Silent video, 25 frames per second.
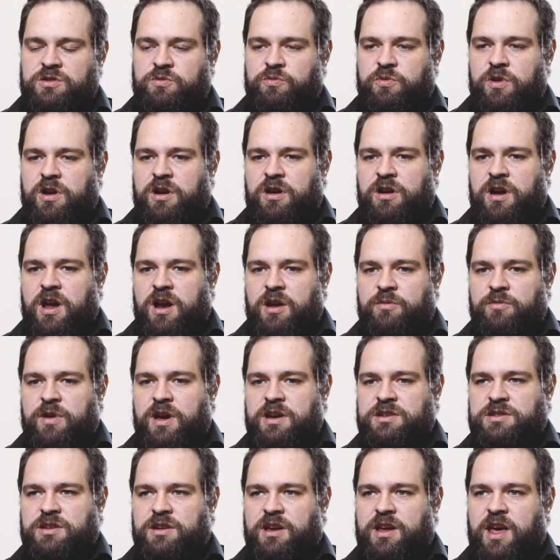where
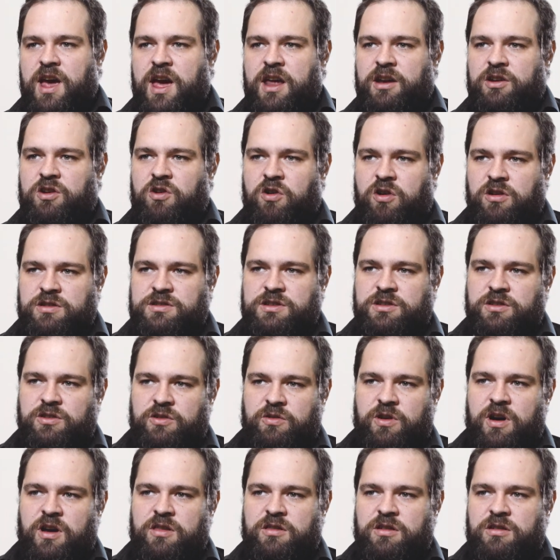animation can cross
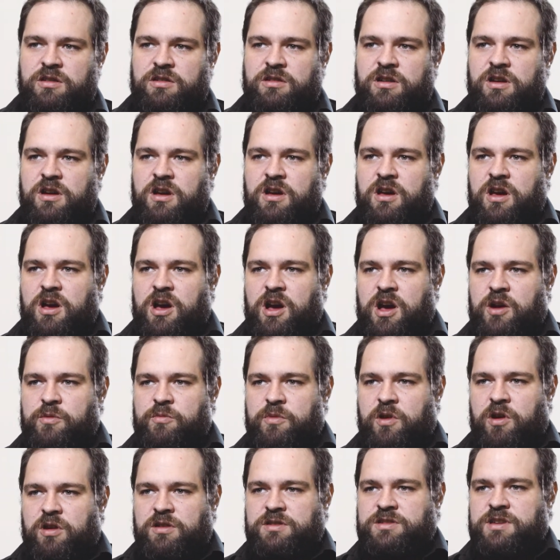into other
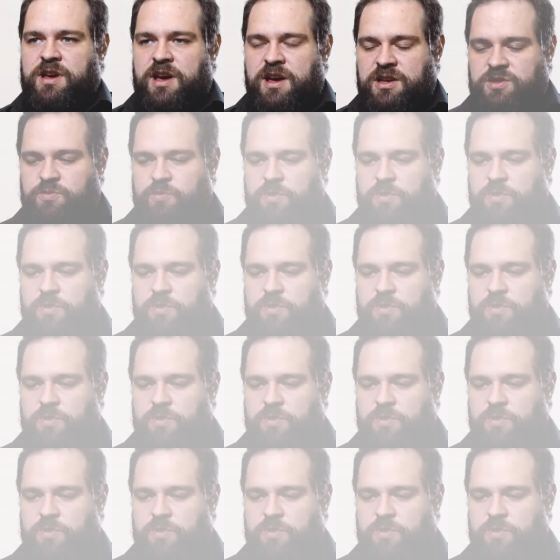arts as